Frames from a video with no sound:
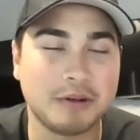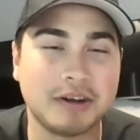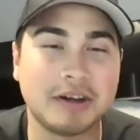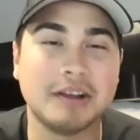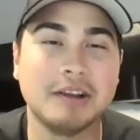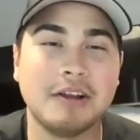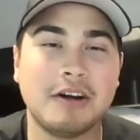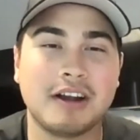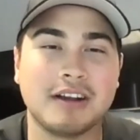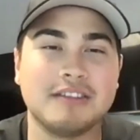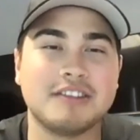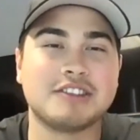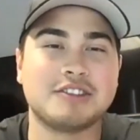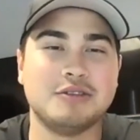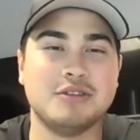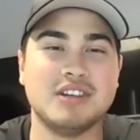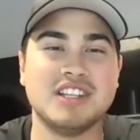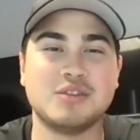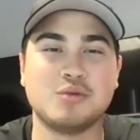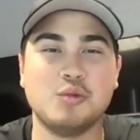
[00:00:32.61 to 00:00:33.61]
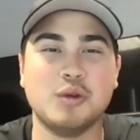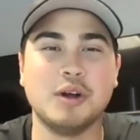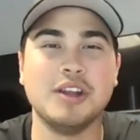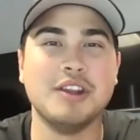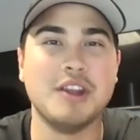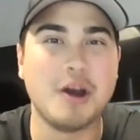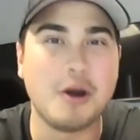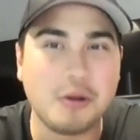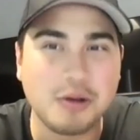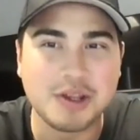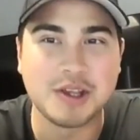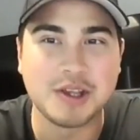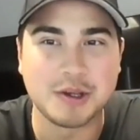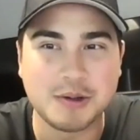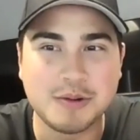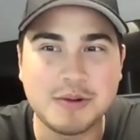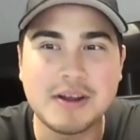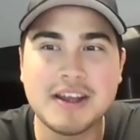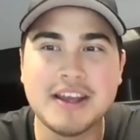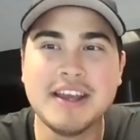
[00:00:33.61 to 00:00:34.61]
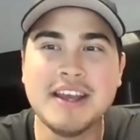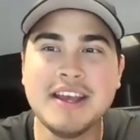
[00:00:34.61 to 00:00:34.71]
and a lot of the students will know you,